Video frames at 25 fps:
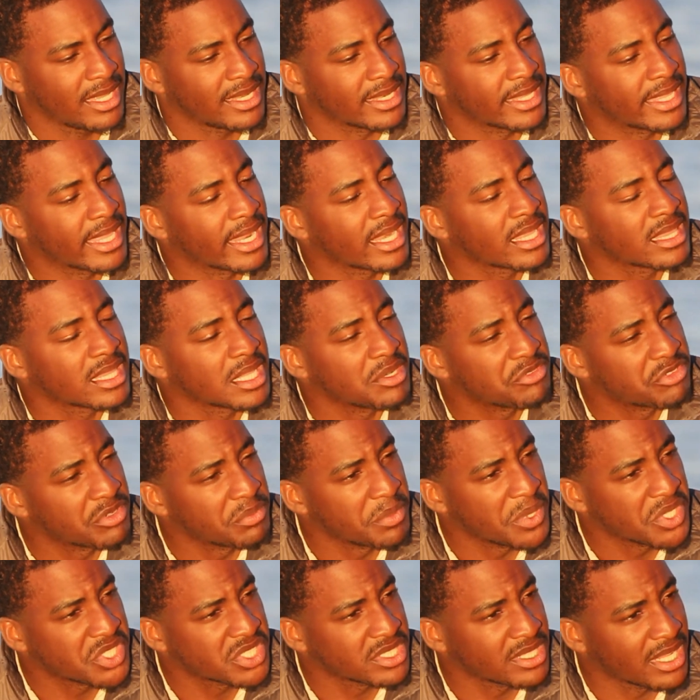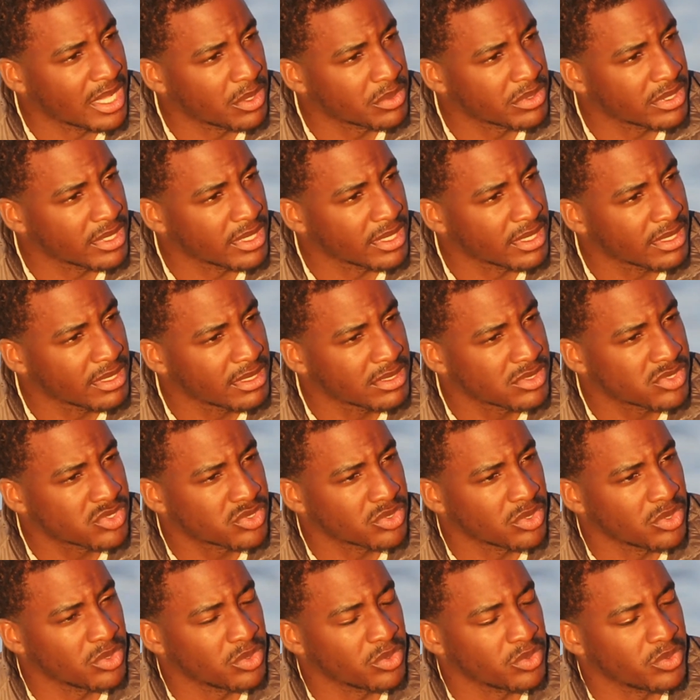getting the information out there.
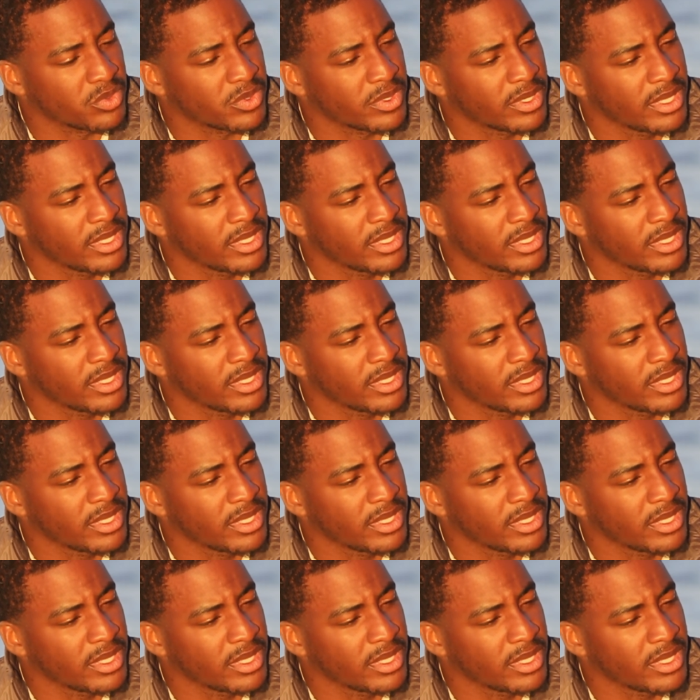So